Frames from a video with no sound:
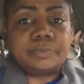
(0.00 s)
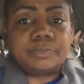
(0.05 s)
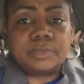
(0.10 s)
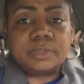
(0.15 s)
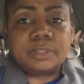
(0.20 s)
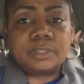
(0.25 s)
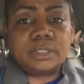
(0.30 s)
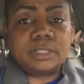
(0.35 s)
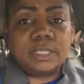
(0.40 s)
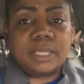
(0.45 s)

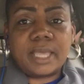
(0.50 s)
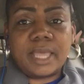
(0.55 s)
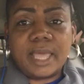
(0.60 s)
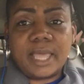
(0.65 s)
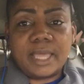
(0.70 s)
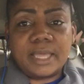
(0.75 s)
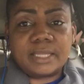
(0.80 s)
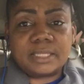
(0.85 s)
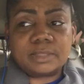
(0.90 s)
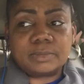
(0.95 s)
Because she got
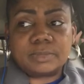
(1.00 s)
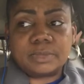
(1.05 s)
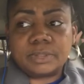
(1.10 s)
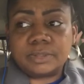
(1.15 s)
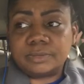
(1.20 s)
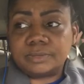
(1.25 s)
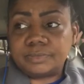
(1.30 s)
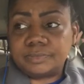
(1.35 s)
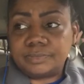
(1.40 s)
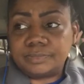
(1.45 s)

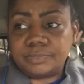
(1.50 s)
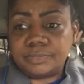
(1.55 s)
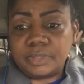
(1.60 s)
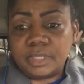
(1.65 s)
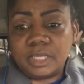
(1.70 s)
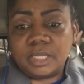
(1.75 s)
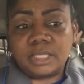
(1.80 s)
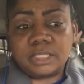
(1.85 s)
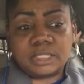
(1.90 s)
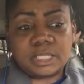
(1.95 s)
asthma.
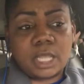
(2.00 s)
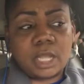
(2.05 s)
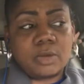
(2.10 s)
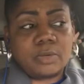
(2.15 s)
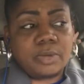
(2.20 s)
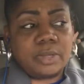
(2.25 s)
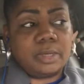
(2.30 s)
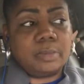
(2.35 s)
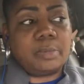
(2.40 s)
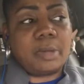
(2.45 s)
And it's
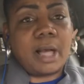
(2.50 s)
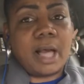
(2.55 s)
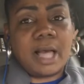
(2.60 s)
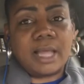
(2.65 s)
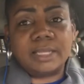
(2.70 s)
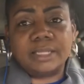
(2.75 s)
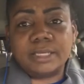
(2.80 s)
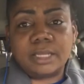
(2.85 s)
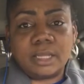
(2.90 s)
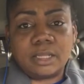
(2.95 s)
already
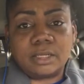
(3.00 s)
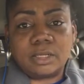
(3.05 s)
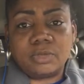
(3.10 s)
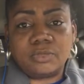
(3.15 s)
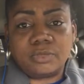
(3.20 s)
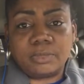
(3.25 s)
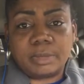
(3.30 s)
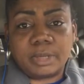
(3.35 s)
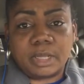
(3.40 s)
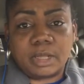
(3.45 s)
pollen all
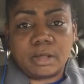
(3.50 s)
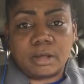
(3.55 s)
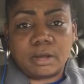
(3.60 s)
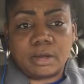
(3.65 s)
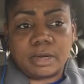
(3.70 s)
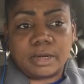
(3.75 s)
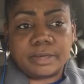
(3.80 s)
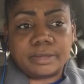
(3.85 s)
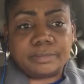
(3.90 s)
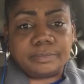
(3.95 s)
over my
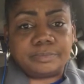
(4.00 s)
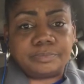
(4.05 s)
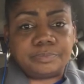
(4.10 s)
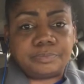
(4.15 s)
car.